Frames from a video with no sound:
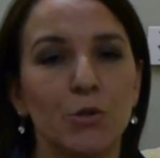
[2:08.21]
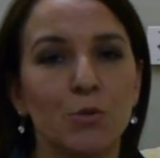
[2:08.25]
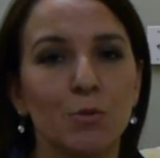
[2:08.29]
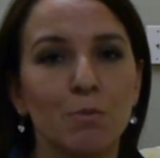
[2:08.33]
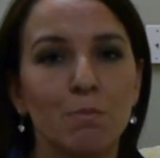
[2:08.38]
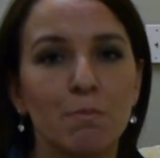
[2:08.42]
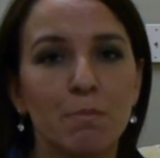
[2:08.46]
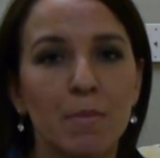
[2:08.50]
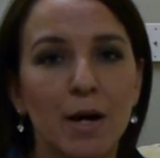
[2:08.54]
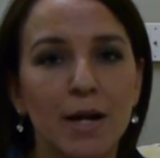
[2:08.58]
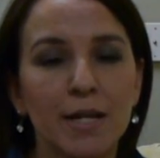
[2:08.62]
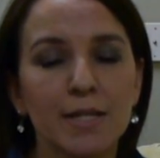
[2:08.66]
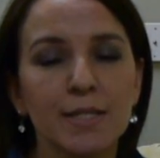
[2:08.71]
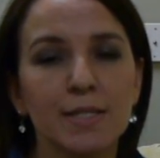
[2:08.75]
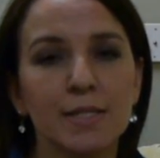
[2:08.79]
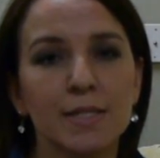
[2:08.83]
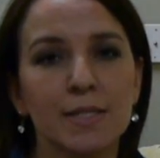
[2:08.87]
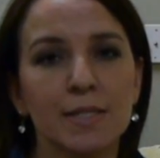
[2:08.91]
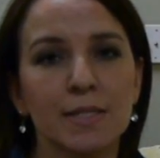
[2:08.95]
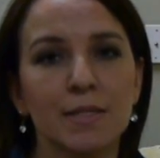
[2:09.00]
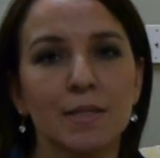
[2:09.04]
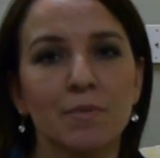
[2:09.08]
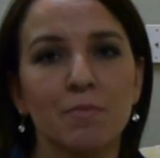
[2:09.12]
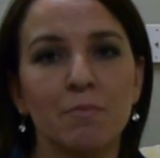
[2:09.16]
You
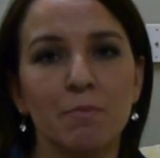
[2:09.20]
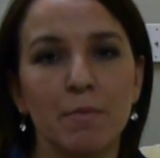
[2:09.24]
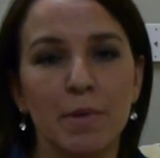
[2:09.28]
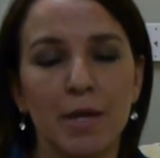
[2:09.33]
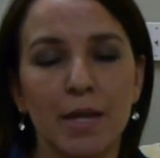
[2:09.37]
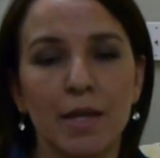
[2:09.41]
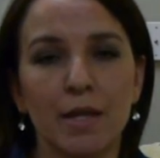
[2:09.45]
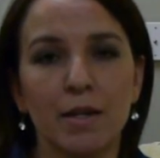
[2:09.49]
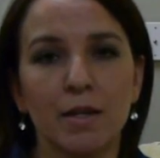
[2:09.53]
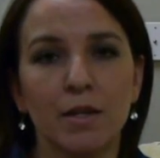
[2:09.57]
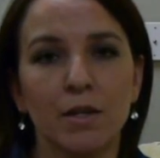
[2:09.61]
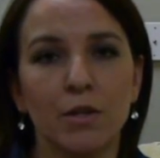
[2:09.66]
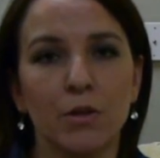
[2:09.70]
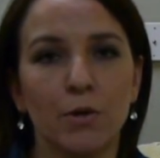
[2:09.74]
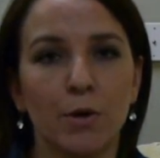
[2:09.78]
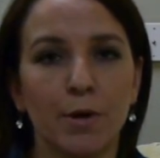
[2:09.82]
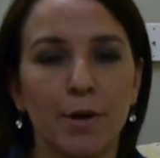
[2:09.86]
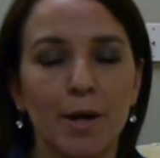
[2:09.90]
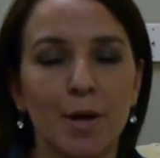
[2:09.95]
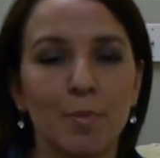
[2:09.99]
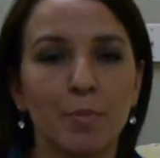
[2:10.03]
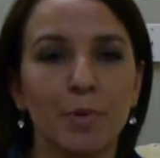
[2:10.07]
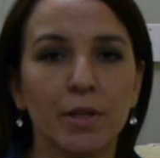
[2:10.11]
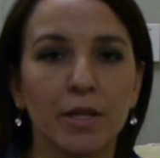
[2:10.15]
must submit
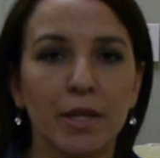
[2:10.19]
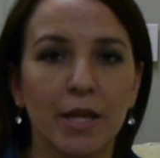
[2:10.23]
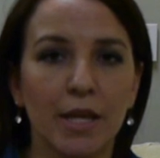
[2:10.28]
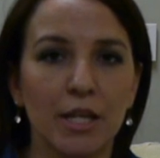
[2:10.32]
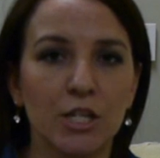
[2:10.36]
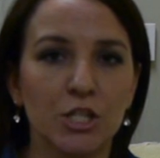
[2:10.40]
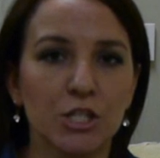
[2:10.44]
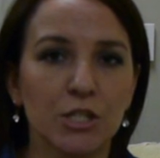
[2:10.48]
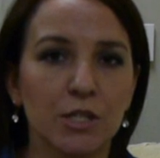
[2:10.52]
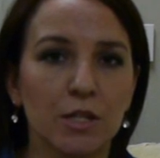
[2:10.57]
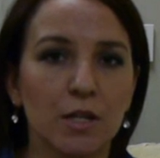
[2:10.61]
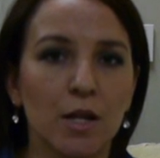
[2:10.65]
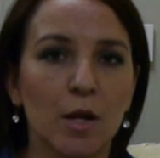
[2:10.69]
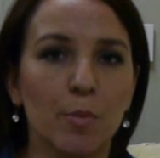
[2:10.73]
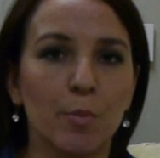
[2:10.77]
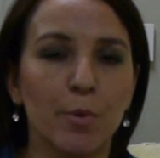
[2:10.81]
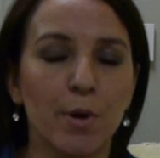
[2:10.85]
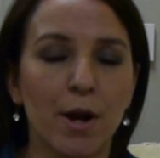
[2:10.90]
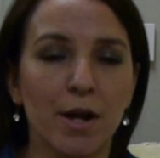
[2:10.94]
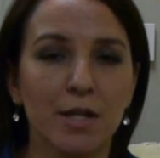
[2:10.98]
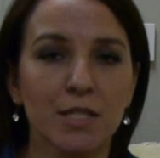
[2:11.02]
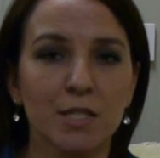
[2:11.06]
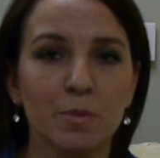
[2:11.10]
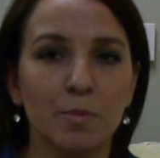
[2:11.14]
your application
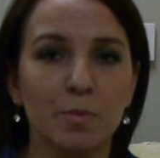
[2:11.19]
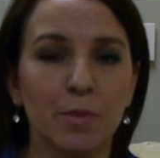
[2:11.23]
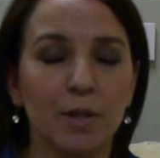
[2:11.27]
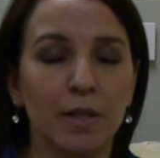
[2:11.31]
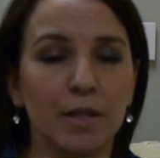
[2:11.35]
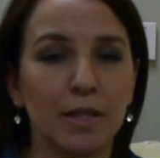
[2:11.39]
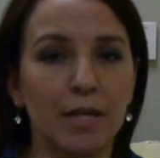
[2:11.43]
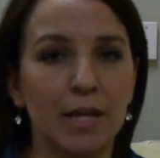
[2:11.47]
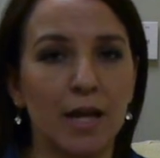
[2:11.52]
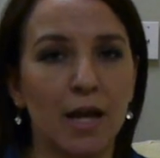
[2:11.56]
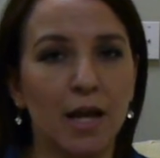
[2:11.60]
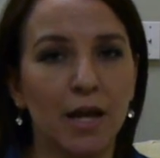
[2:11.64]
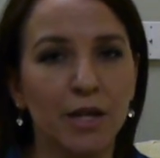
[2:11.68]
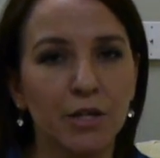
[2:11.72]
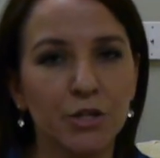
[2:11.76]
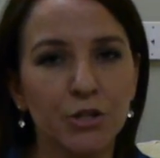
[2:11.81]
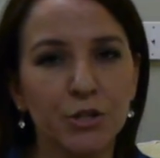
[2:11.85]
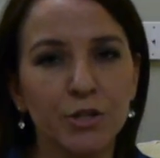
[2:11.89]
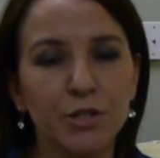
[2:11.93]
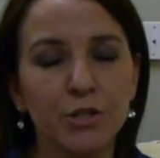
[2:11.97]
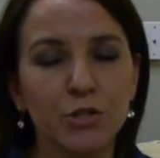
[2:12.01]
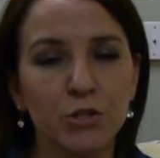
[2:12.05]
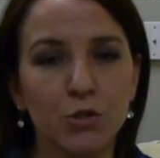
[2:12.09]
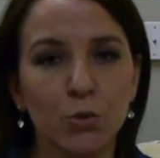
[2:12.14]
approximately
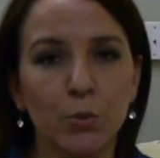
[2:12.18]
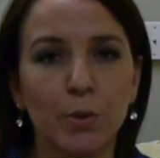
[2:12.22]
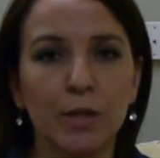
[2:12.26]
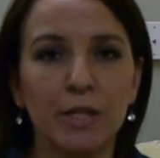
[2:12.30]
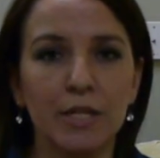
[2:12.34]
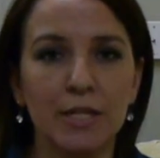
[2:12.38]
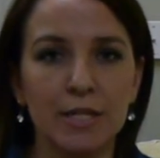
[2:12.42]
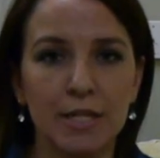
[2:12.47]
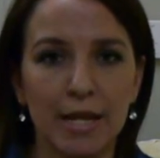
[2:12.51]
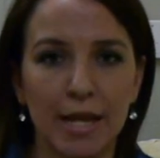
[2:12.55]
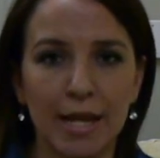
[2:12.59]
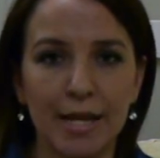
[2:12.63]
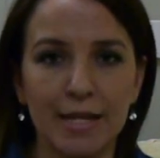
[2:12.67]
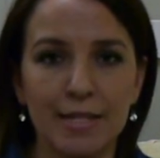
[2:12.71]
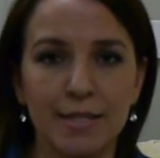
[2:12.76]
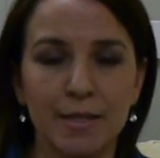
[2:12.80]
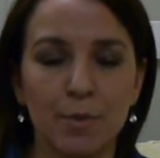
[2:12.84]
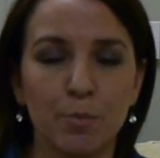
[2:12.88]
120 days